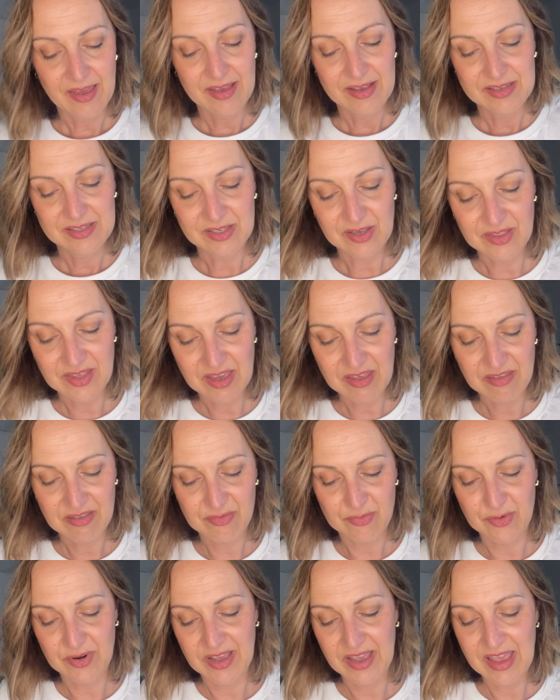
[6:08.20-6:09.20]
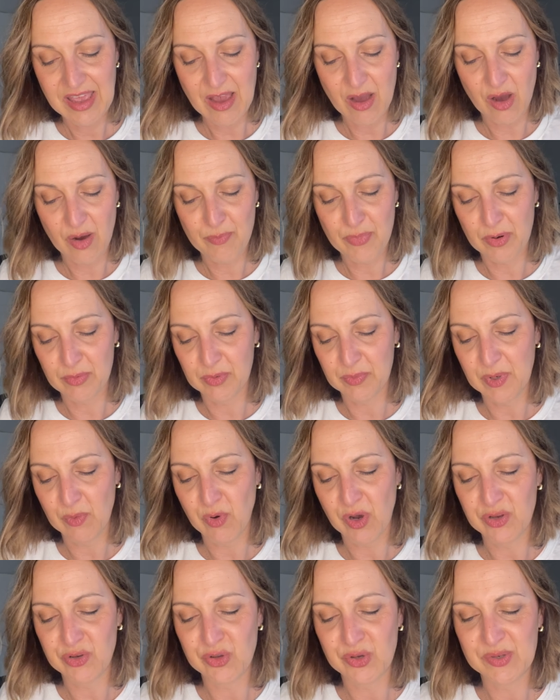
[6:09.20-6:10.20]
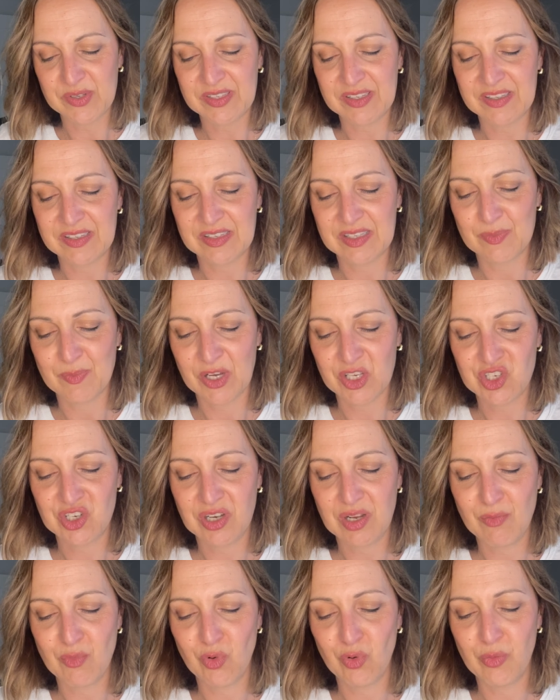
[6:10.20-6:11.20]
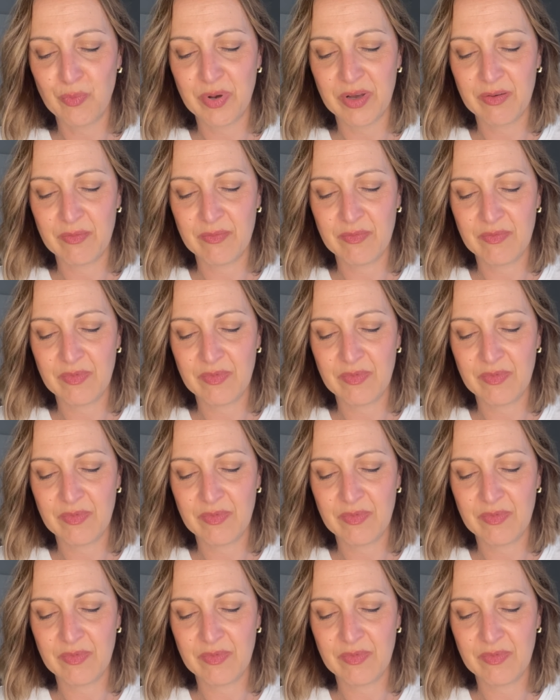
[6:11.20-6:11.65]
So they're three. I probably won't use this as much anymore, but